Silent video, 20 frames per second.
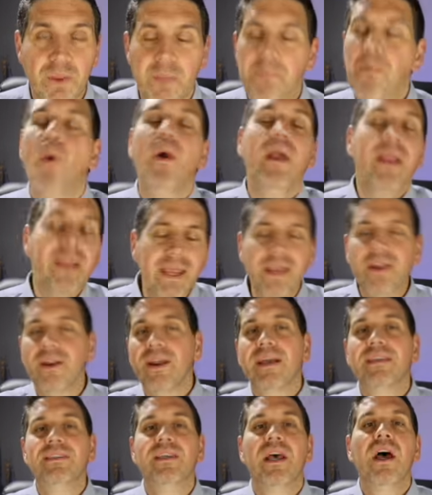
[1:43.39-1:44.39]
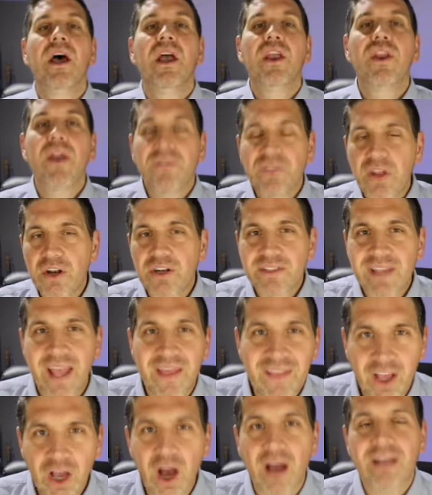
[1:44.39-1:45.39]
The point here is you have to
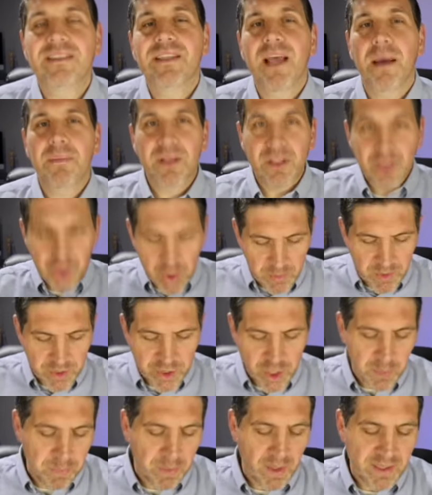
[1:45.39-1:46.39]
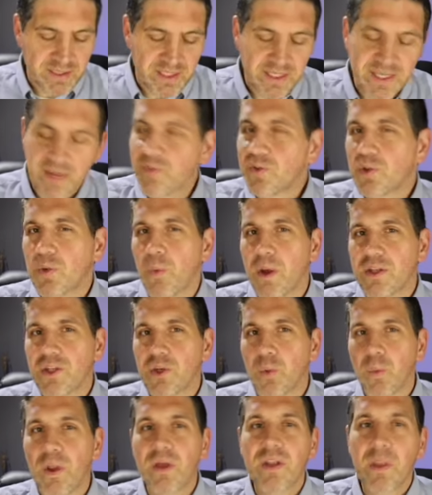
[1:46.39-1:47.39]
understand the concept consumer surplus, the difference between what
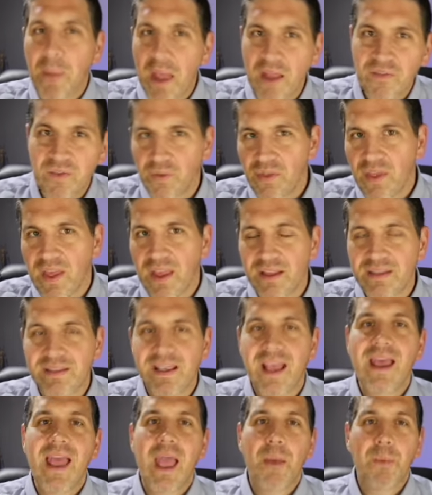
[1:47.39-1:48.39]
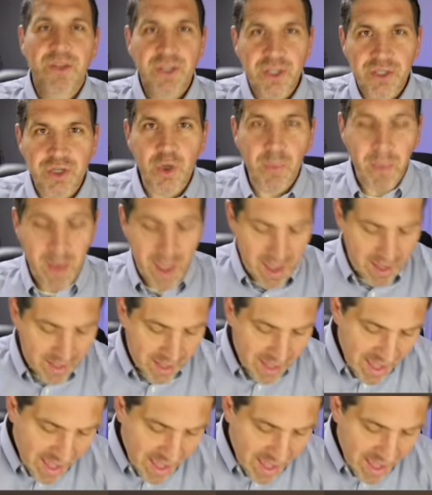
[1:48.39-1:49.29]
you're willing to pay for things and what you do pay.